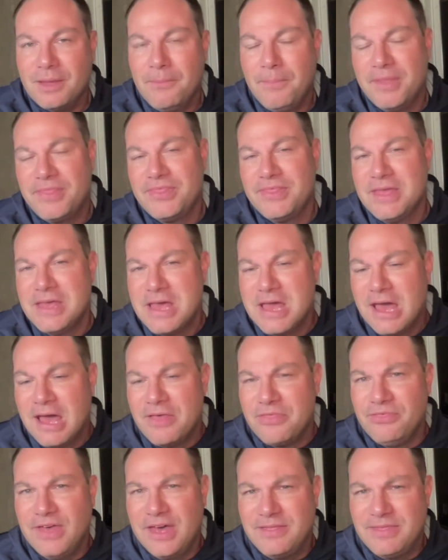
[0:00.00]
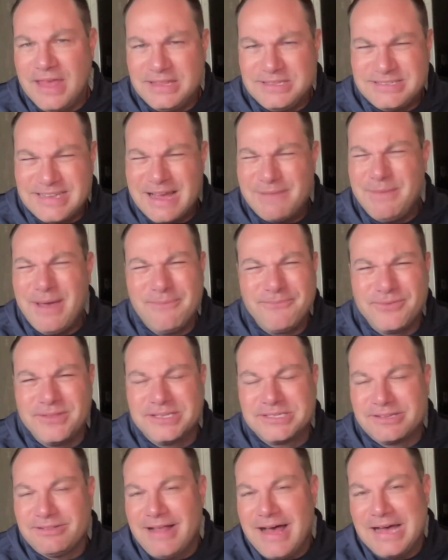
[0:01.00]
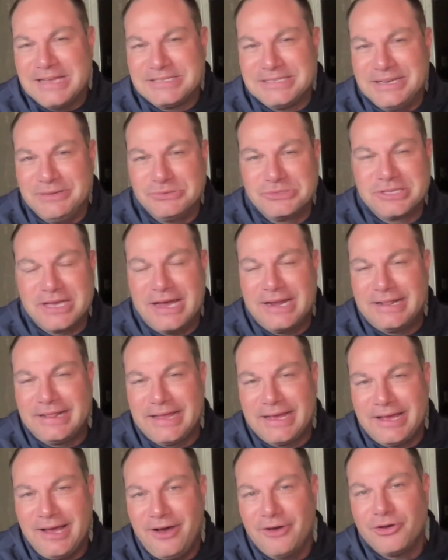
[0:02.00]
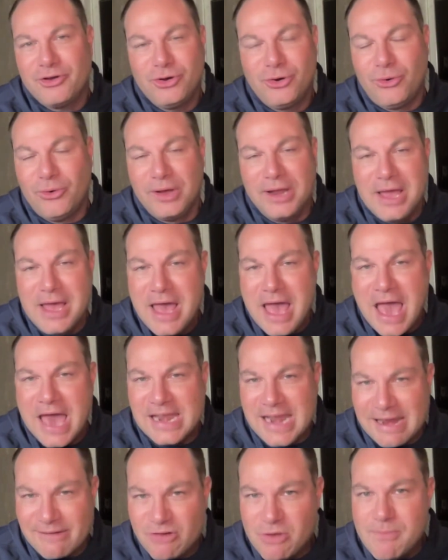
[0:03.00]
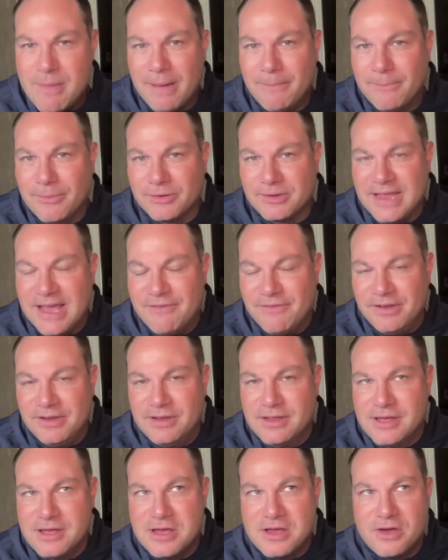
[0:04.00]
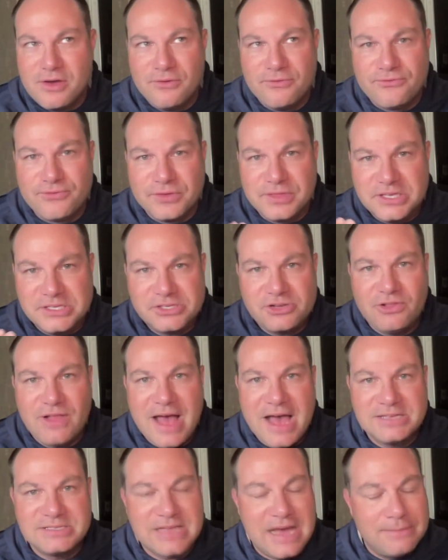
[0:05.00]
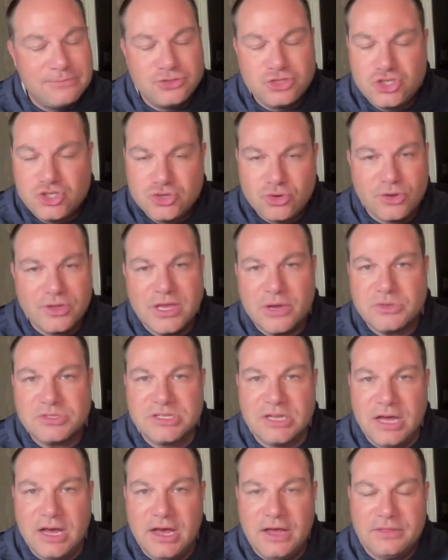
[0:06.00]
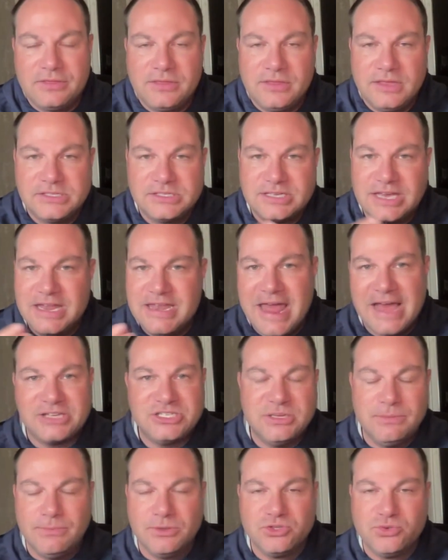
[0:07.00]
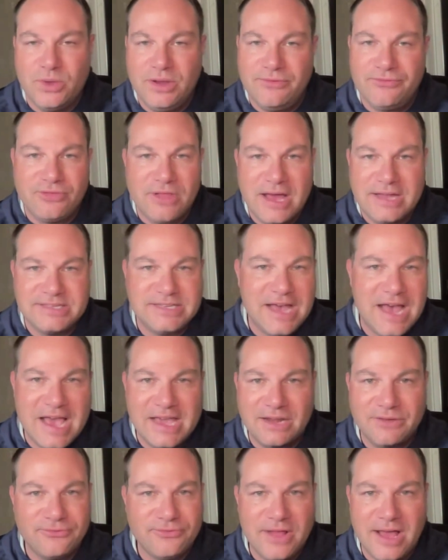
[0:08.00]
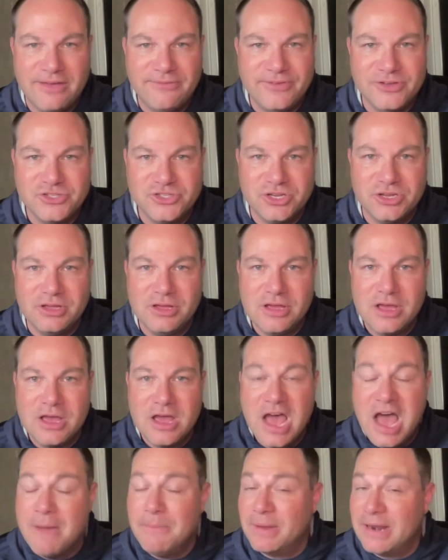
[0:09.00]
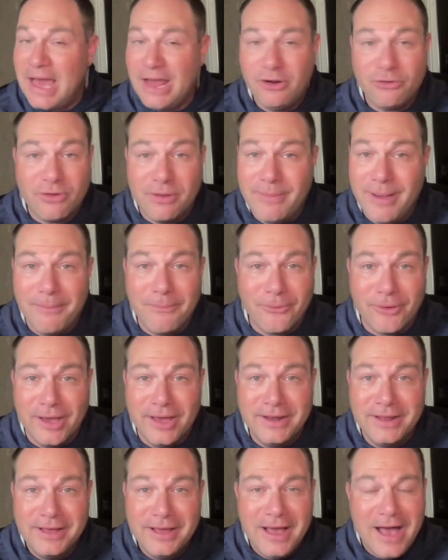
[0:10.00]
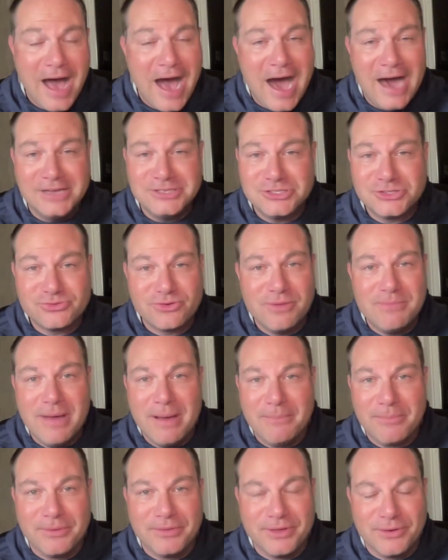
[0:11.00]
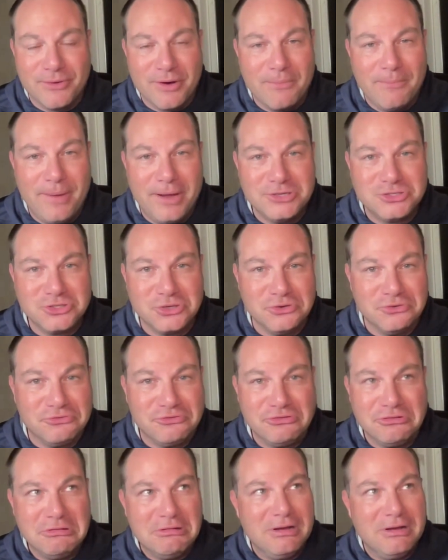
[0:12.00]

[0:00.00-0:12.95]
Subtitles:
But then they'd sign me up for this class, and it was kind of like, oh, cool. And I remember, Devin, for this class, I'm sure there was this connection between fly tying and fly fishing, but I don't remember it. I just remember there were a bunch of,